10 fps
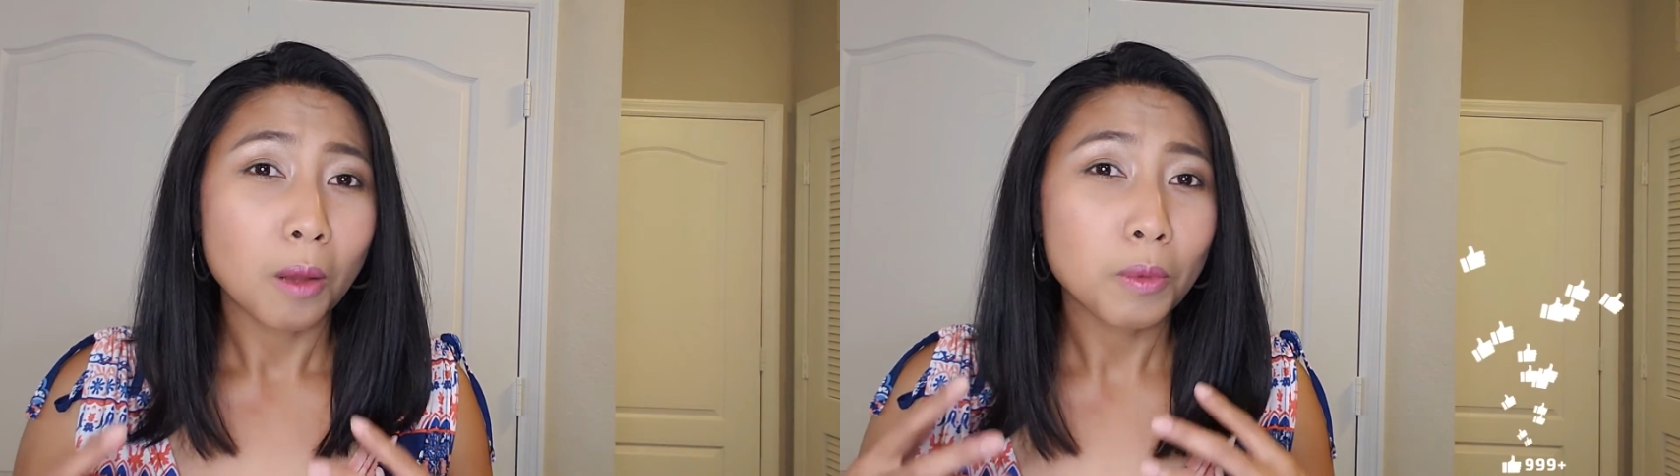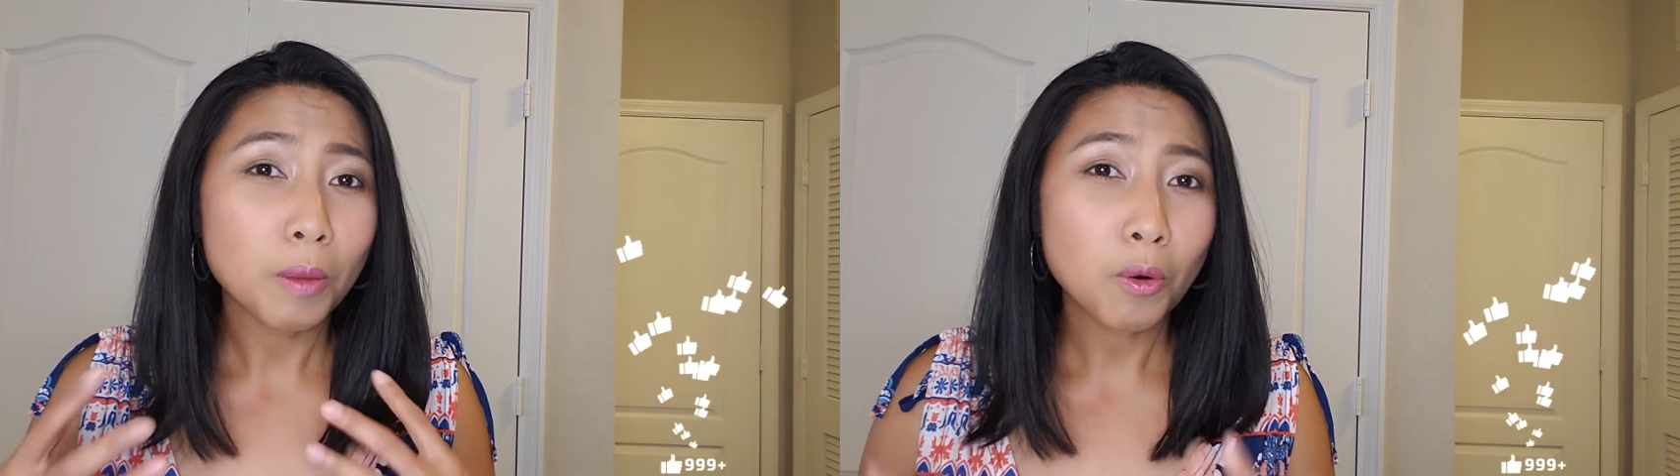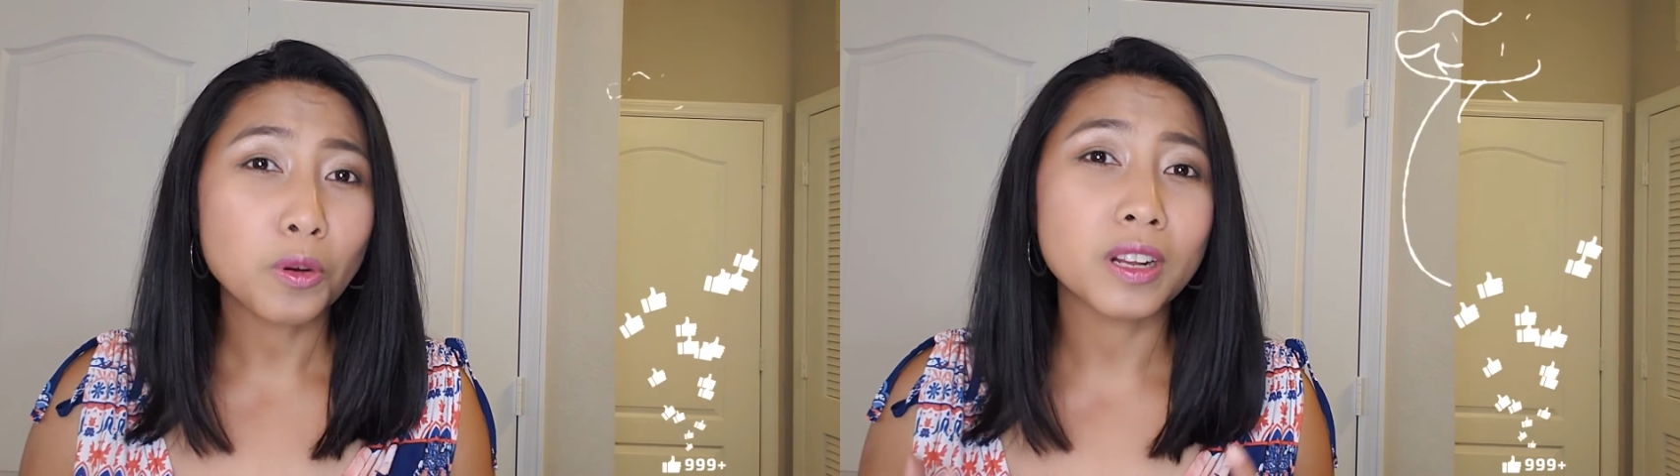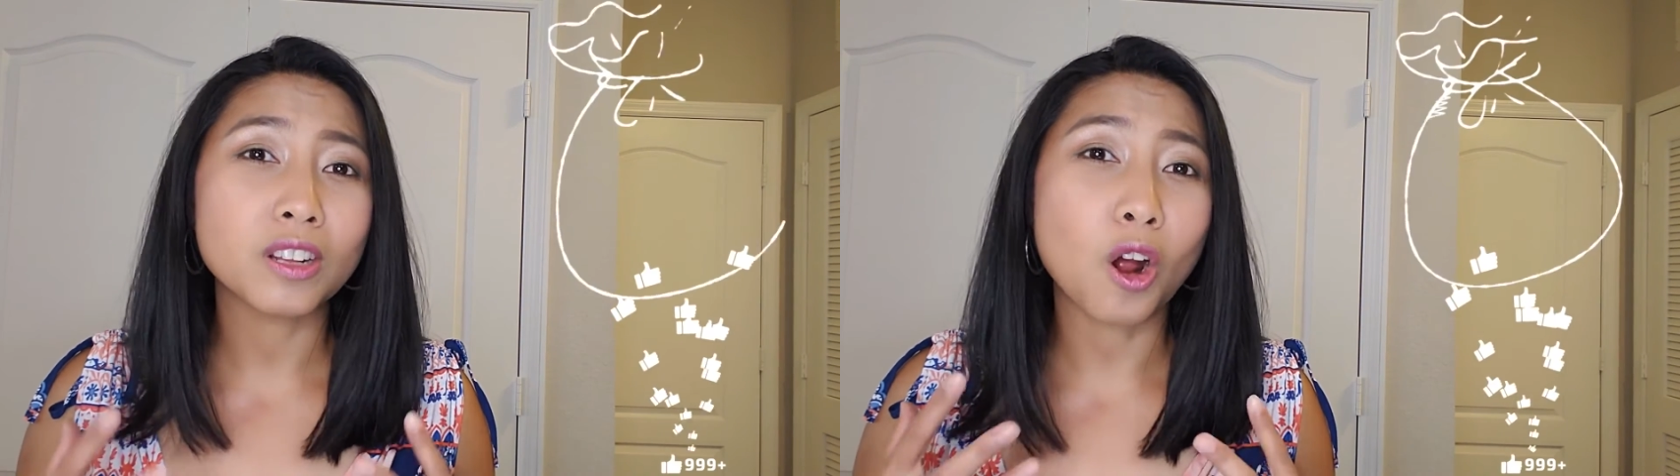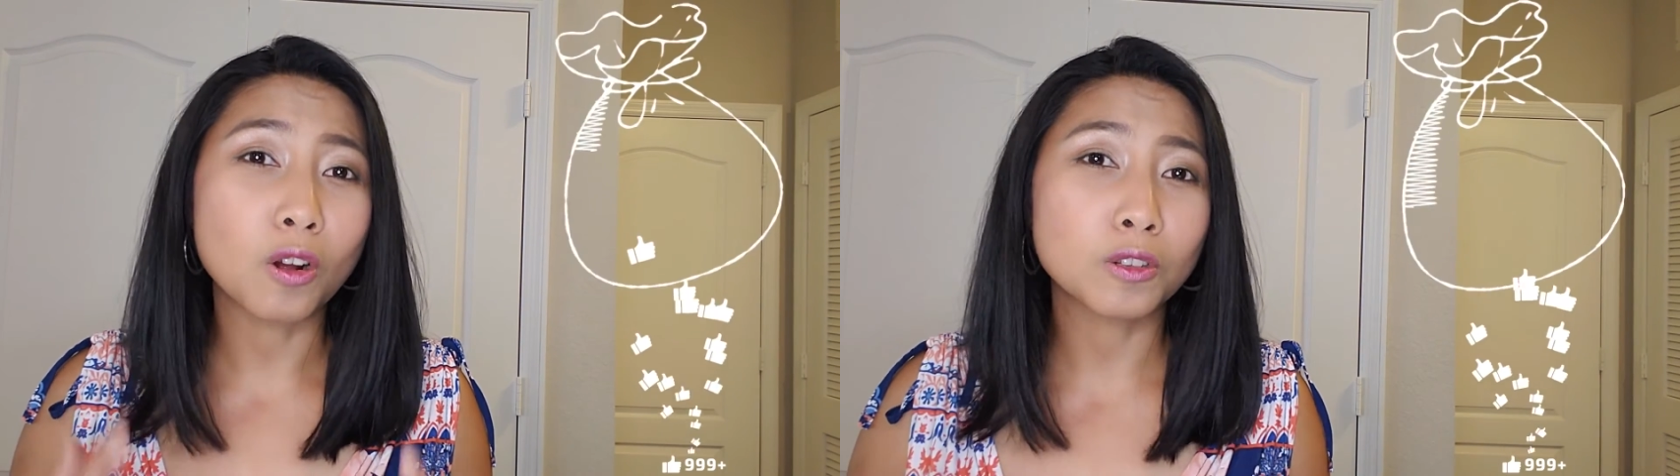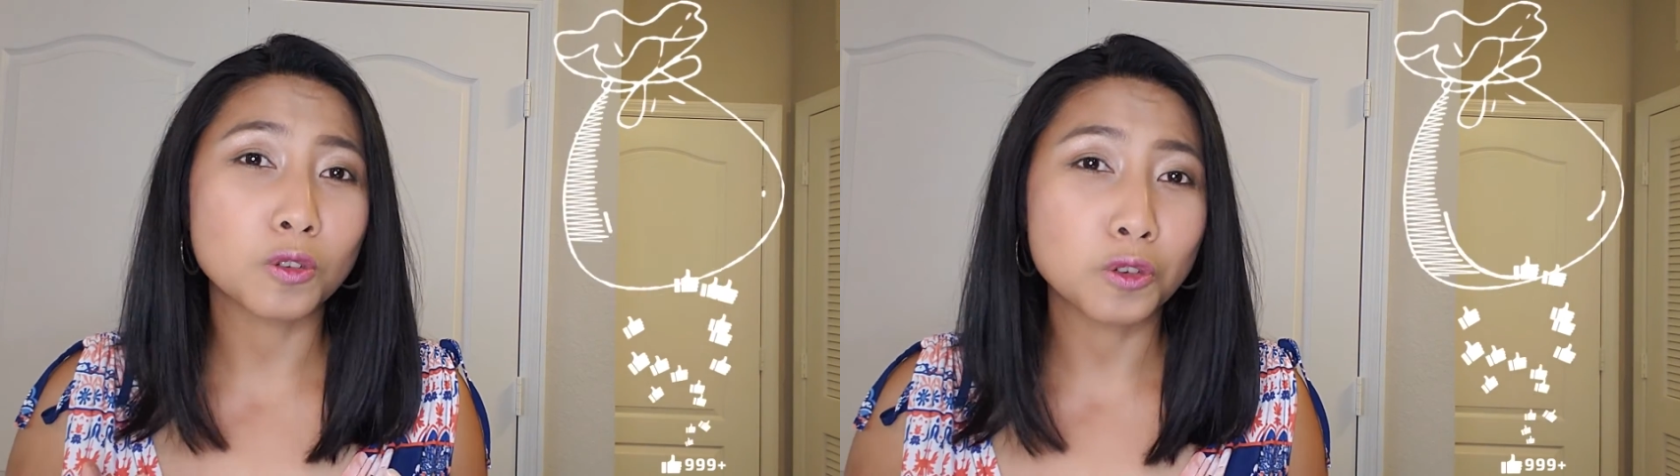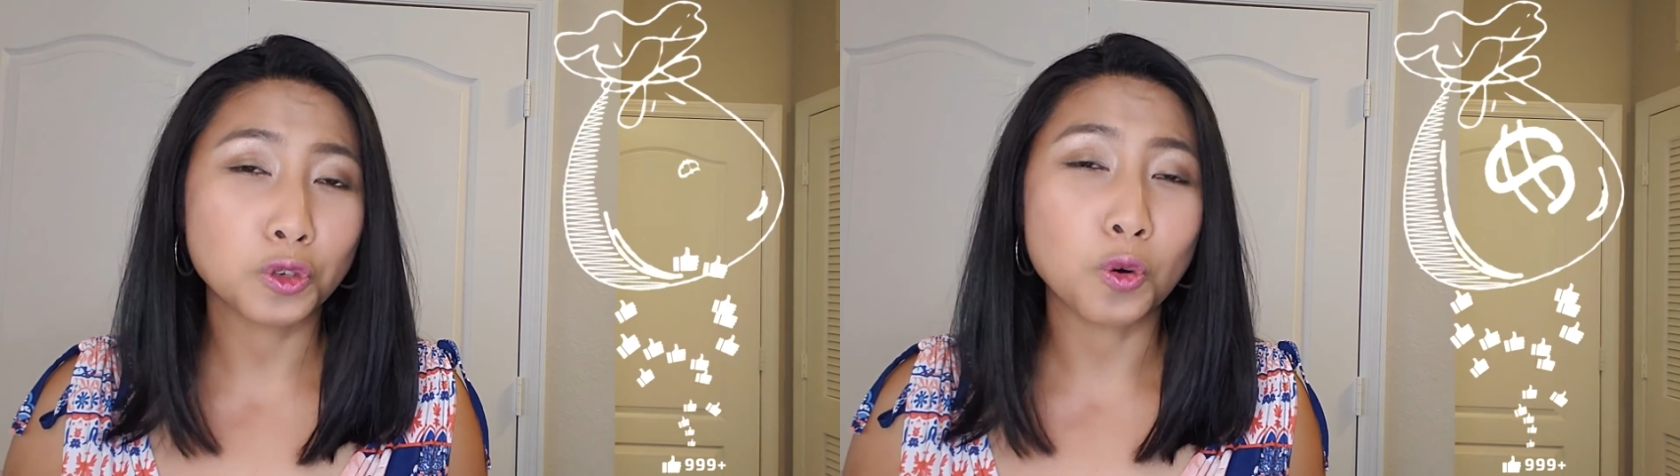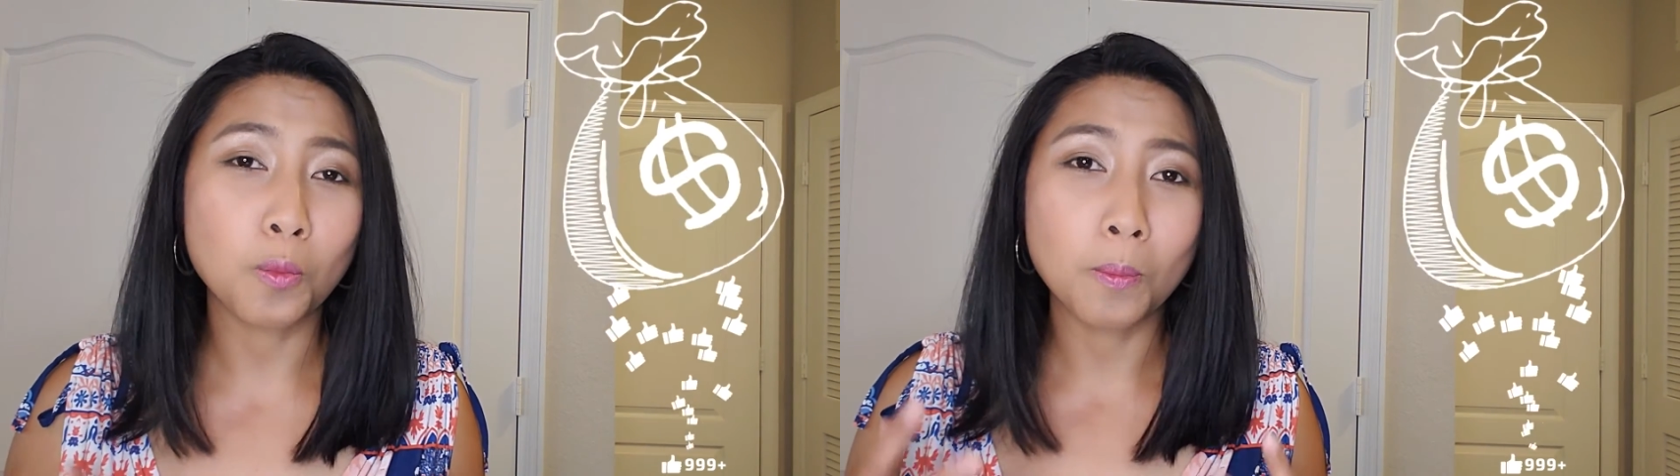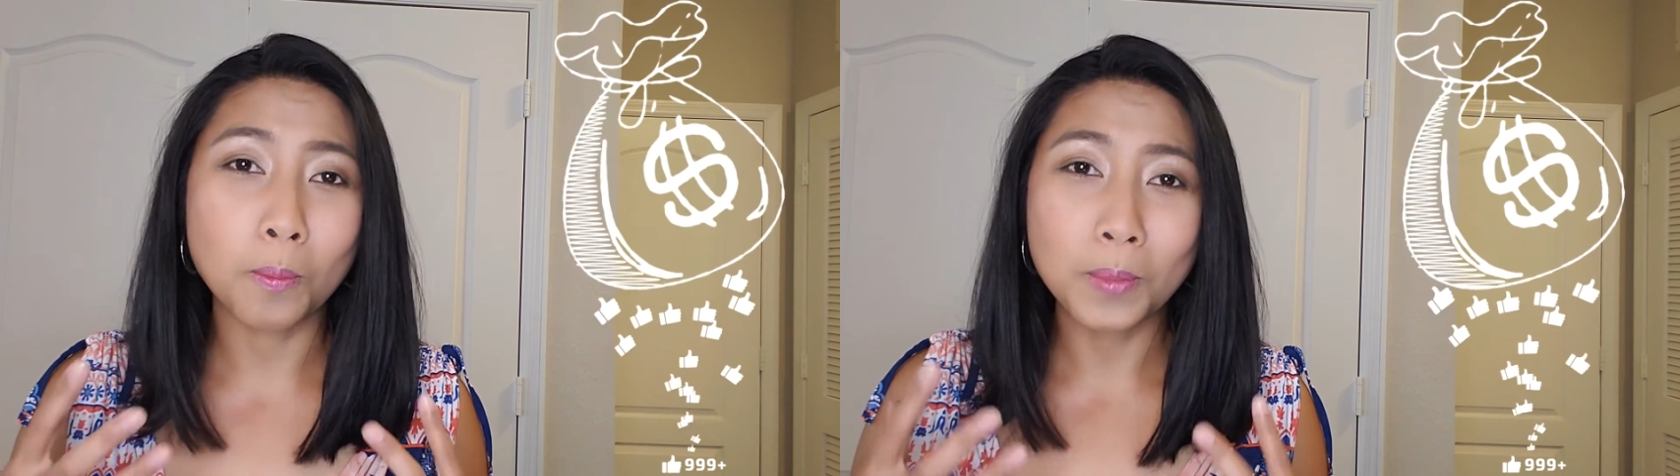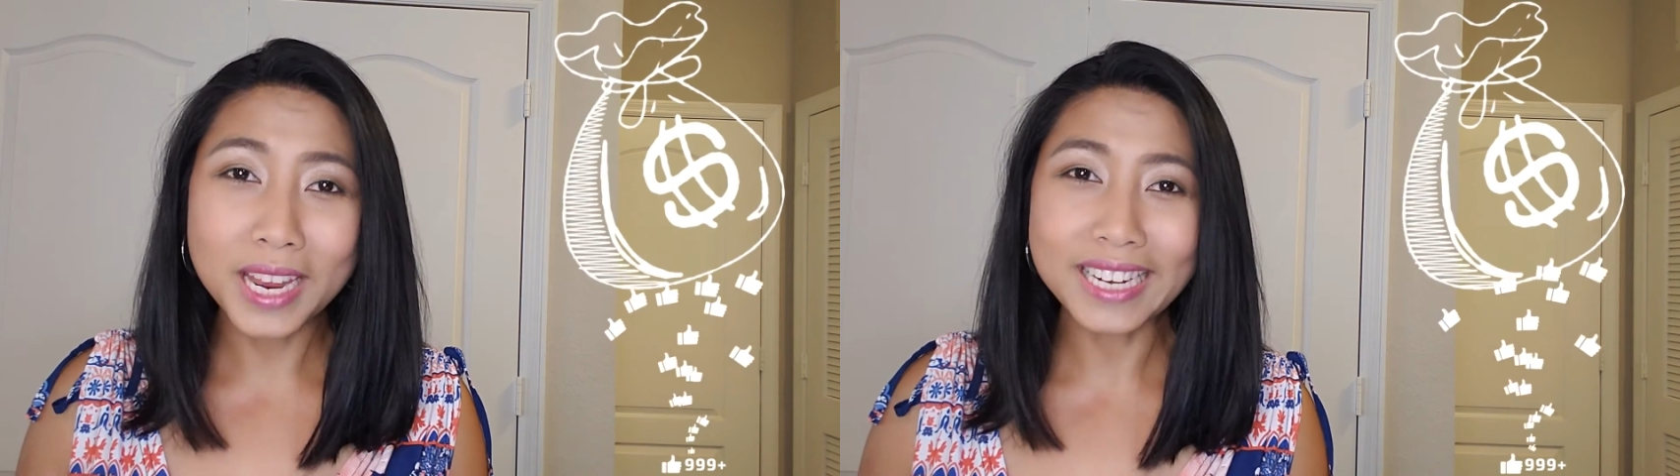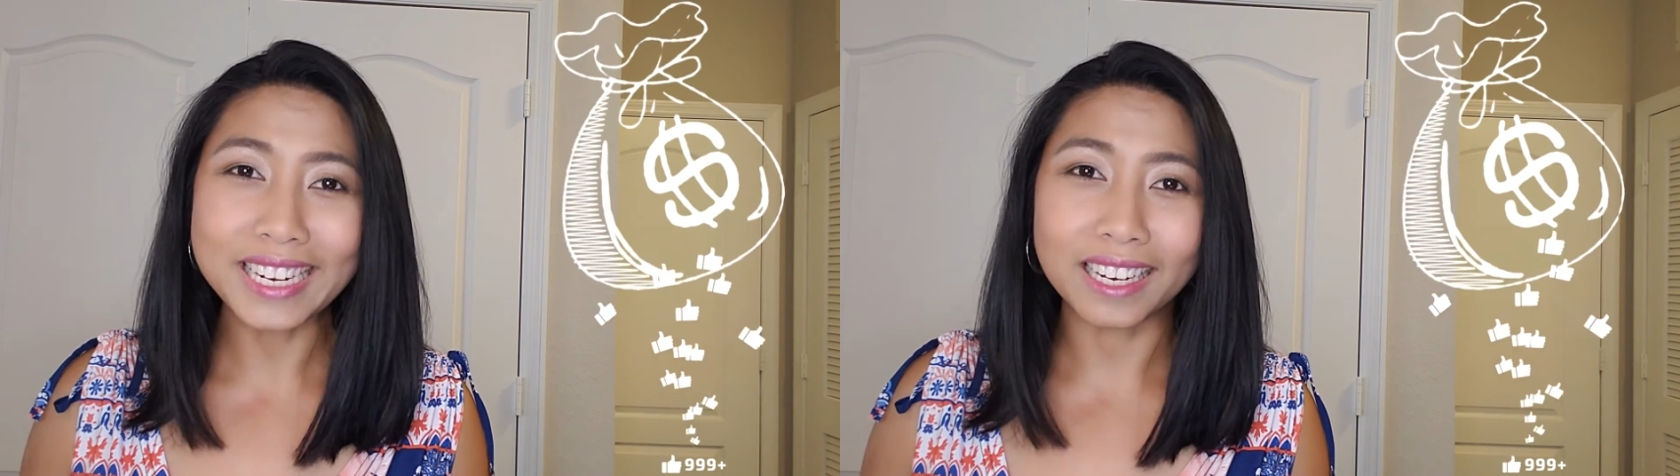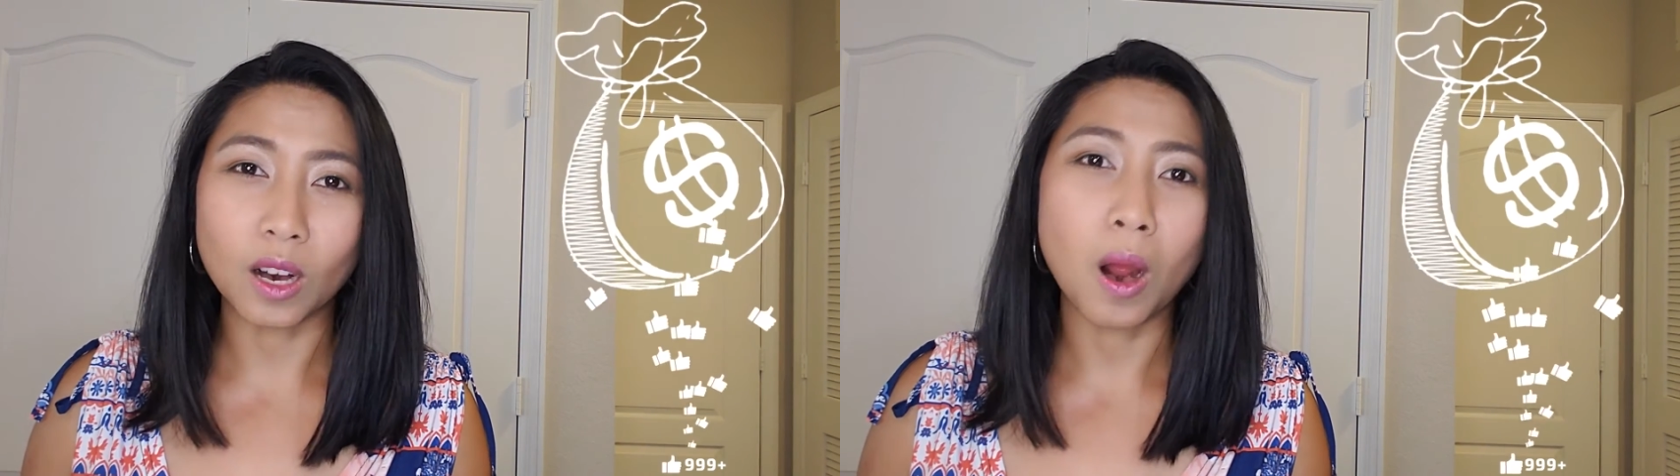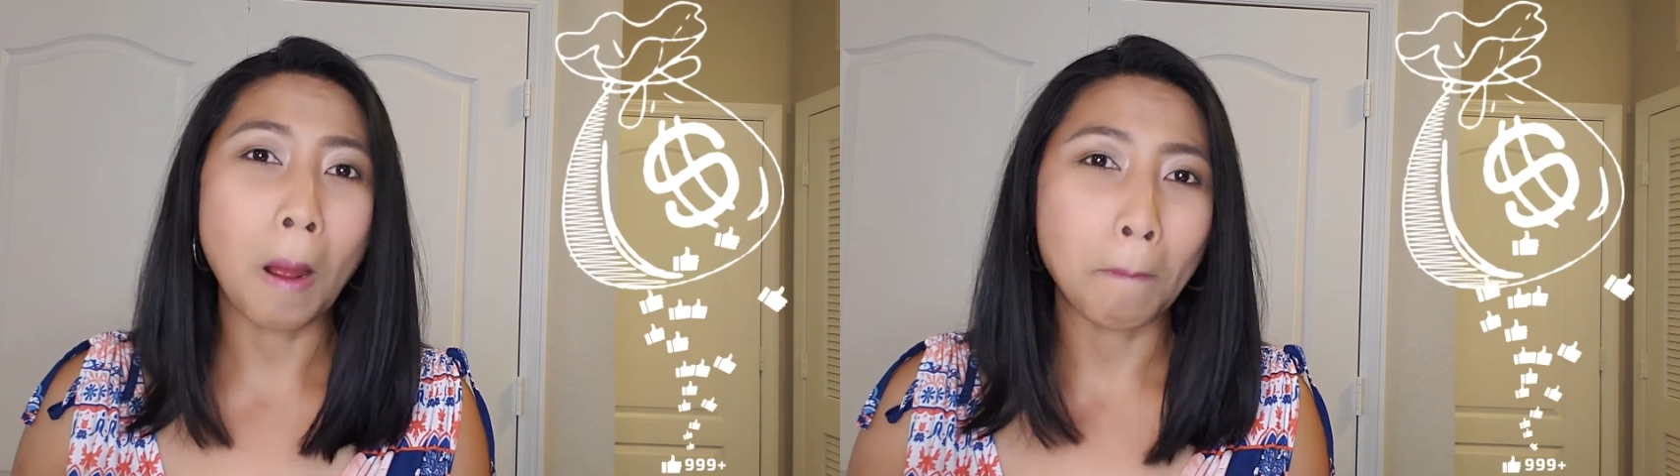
people that on social media